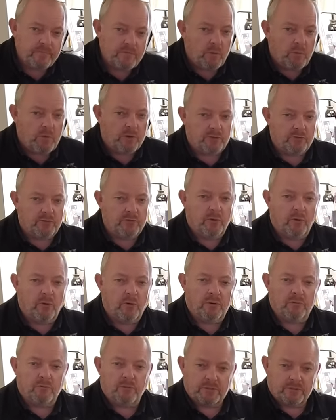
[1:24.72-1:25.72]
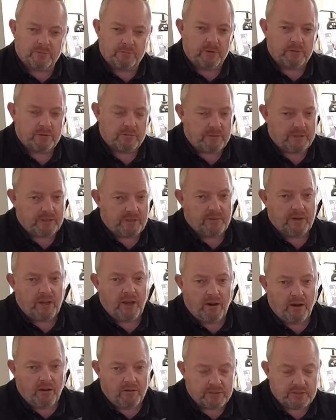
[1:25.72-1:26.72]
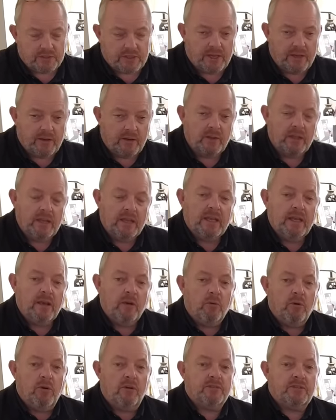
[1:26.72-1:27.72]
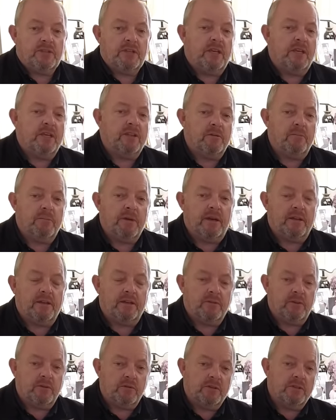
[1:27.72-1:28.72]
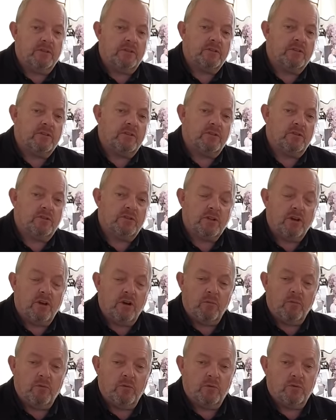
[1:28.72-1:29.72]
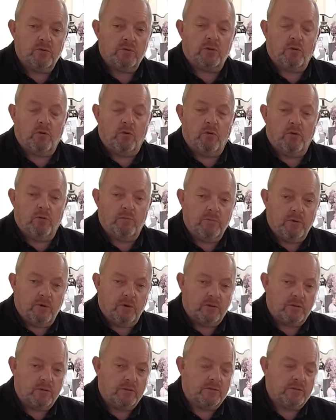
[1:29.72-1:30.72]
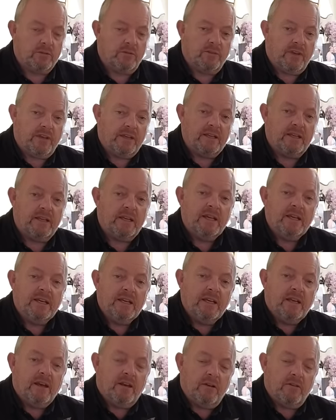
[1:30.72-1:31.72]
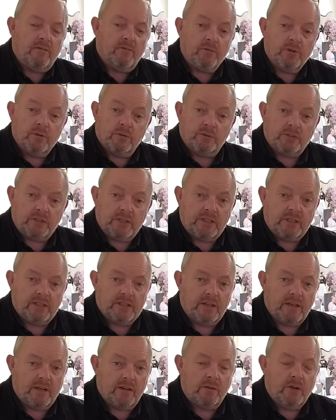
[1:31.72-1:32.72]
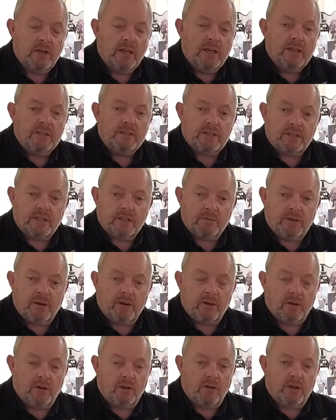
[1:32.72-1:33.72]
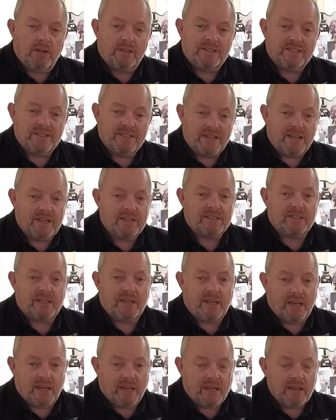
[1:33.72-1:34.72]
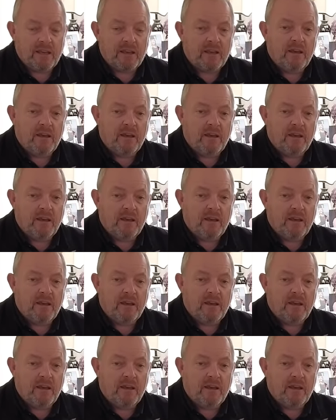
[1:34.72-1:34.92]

one to four and possibly even half scale. Worth checking them out if you're into Star Wars or models of any uh, real detail. Check them out online, Jazz Inc